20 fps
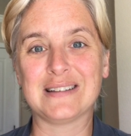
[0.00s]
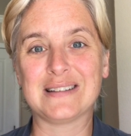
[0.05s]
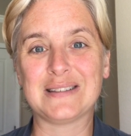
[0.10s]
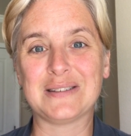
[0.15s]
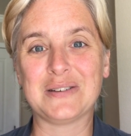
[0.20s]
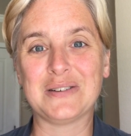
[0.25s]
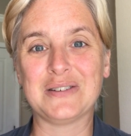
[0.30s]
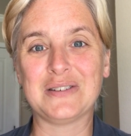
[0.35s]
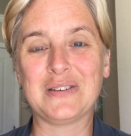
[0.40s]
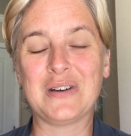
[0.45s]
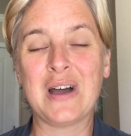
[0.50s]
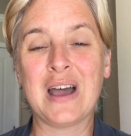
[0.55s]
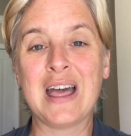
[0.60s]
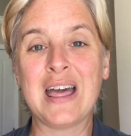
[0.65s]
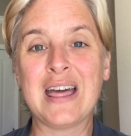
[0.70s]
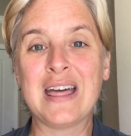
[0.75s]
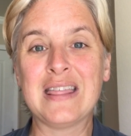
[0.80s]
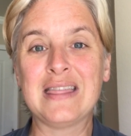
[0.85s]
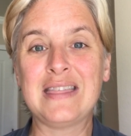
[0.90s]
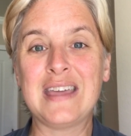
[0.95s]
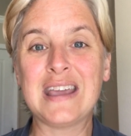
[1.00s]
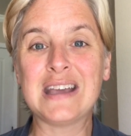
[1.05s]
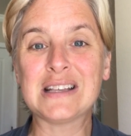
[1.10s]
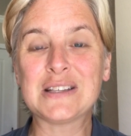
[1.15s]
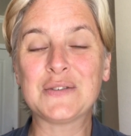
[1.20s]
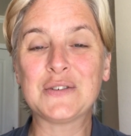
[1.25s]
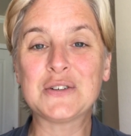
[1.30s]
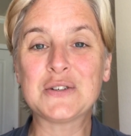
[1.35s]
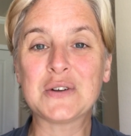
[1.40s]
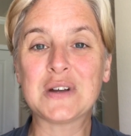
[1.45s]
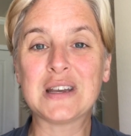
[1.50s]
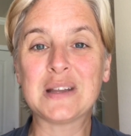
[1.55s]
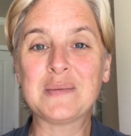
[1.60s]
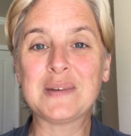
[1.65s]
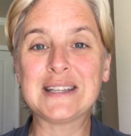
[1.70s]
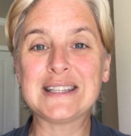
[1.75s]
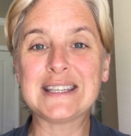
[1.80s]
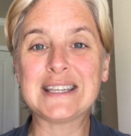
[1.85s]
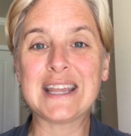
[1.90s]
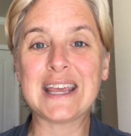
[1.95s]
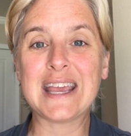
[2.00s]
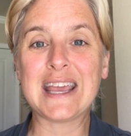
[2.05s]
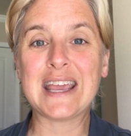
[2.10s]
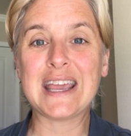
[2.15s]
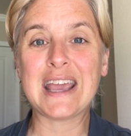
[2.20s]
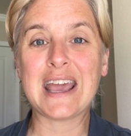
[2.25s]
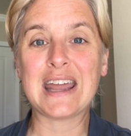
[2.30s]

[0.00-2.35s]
So thanks for joining me today,